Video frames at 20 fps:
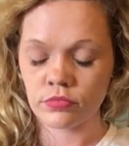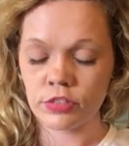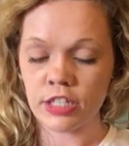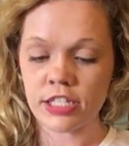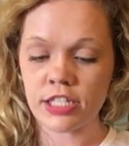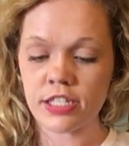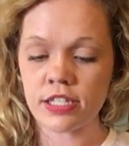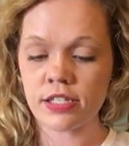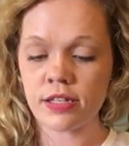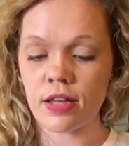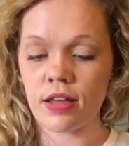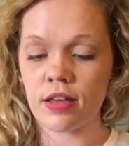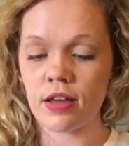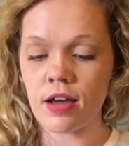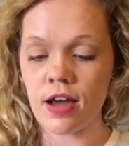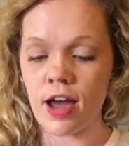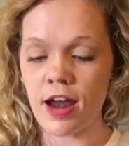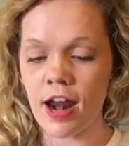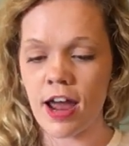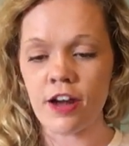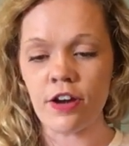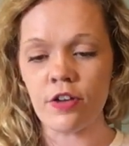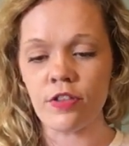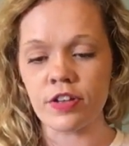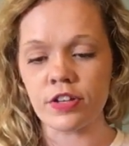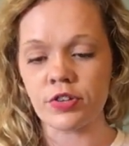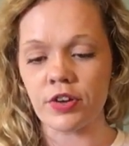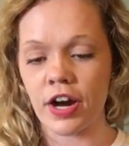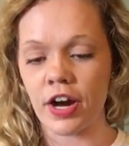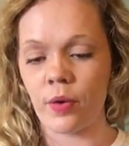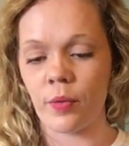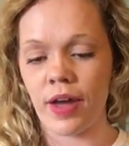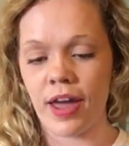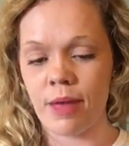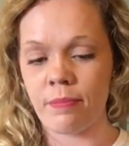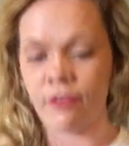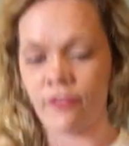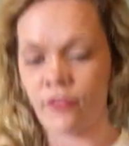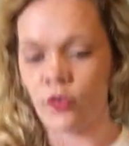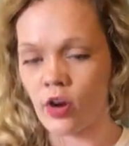This is, and I knew this right
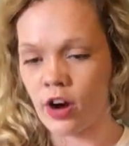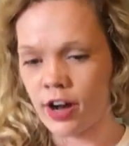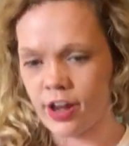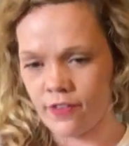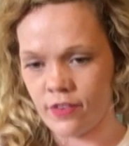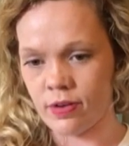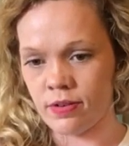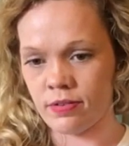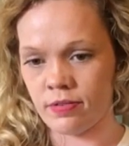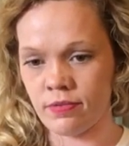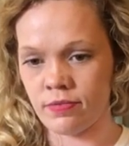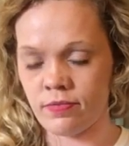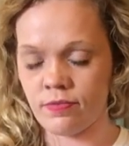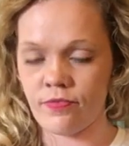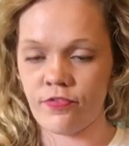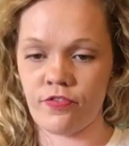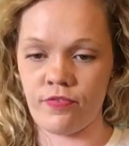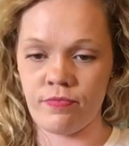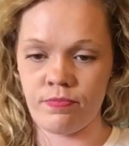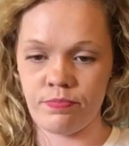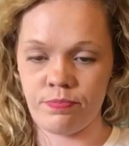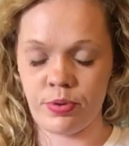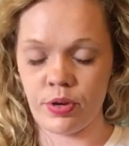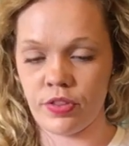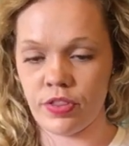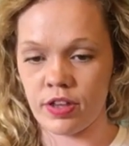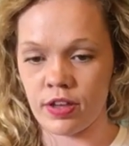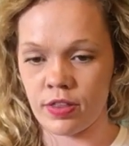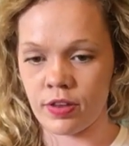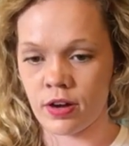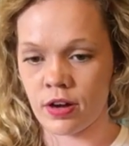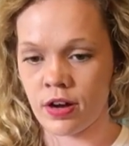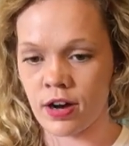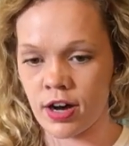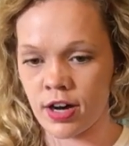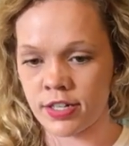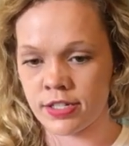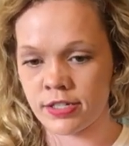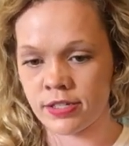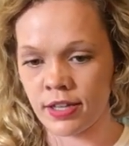away before I even put the other
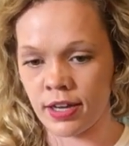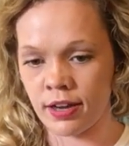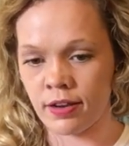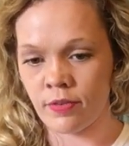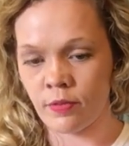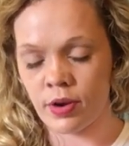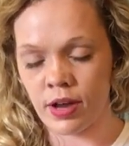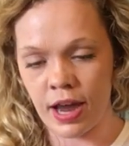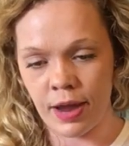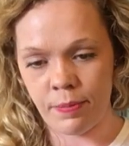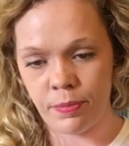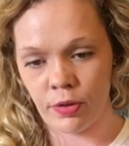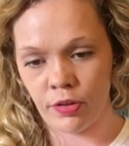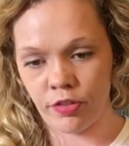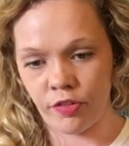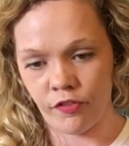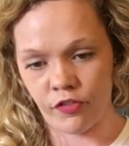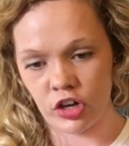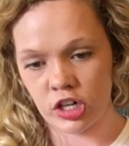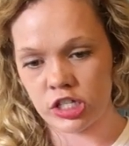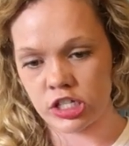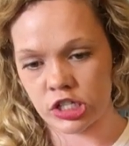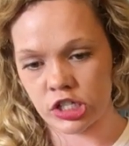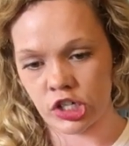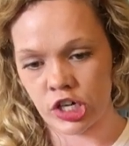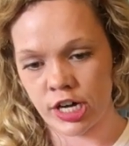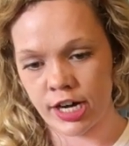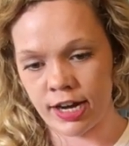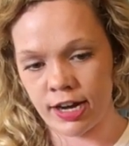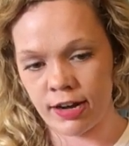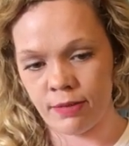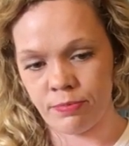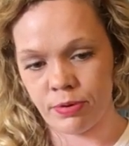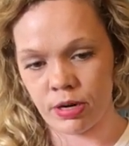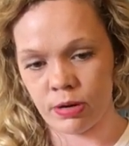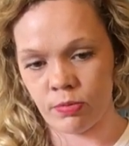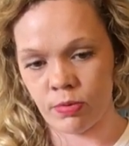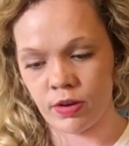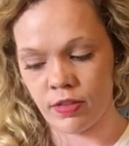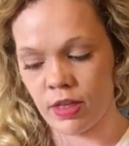cards. Like, I pulled the first three and
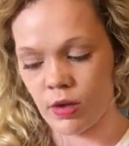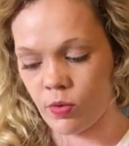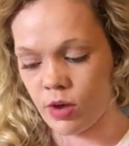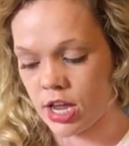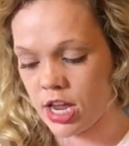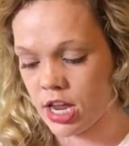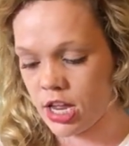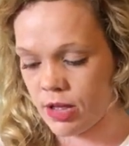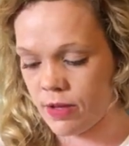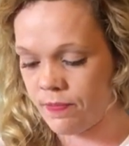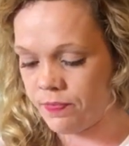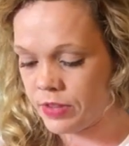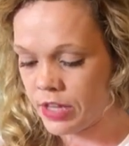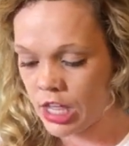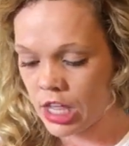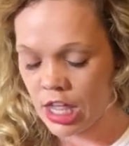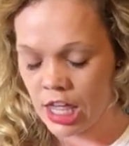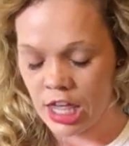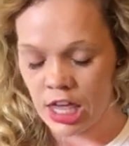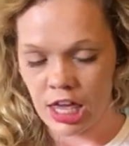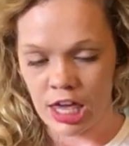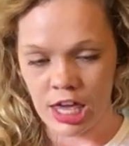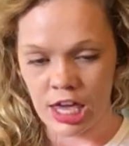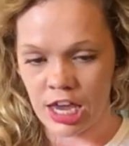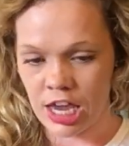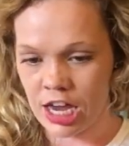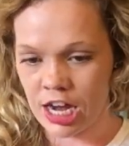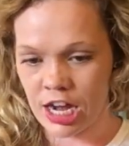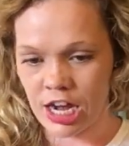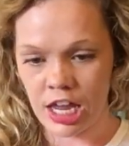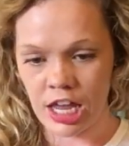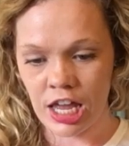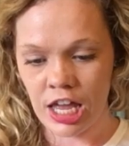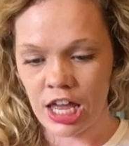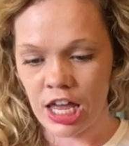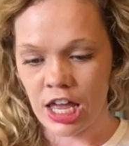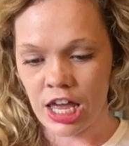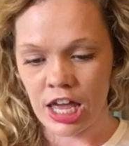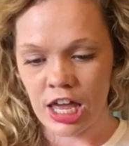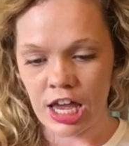put them where they went. And
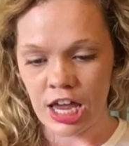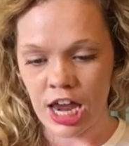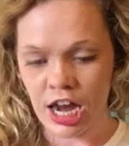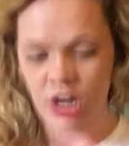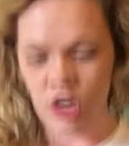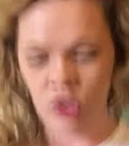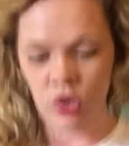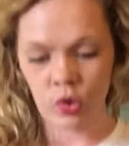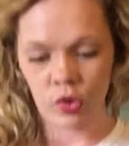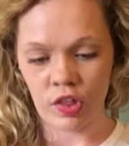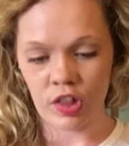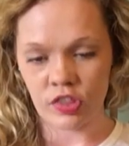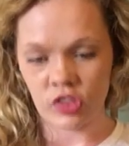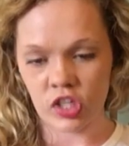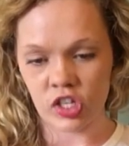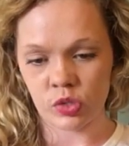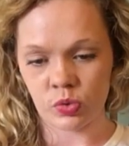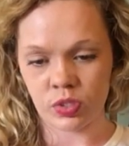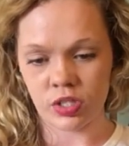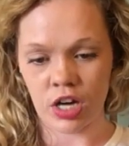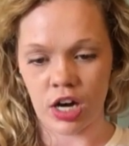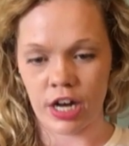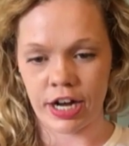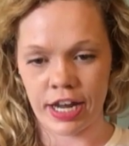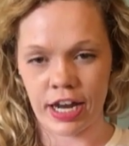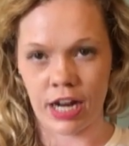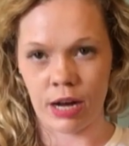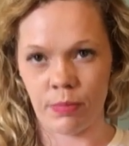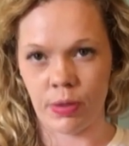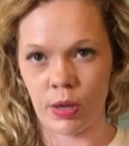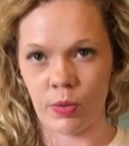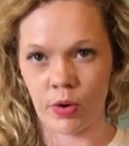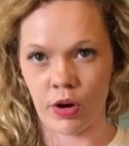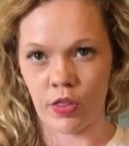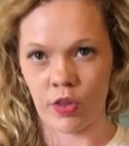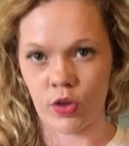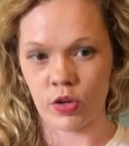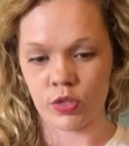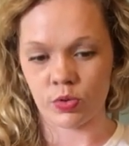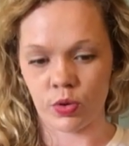I knew that this was already going to be
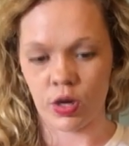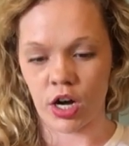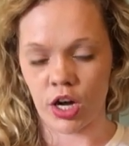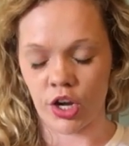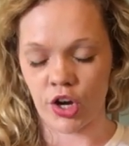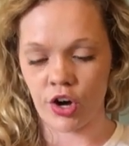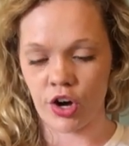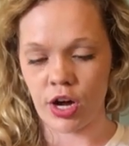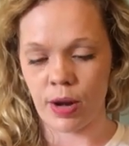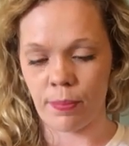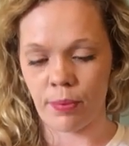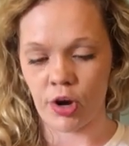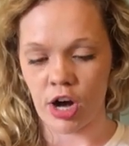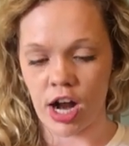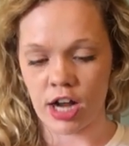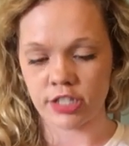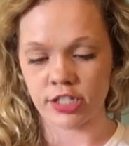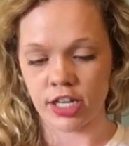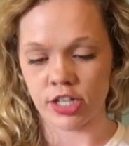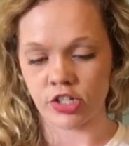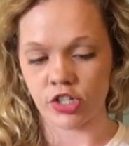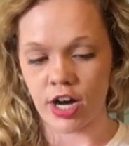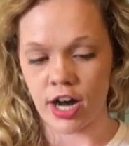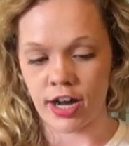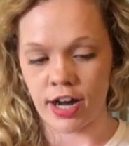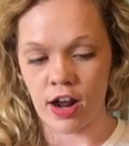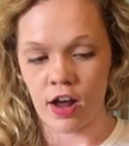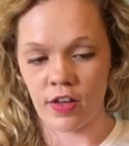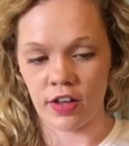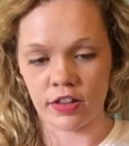one of those where you're in a process right now.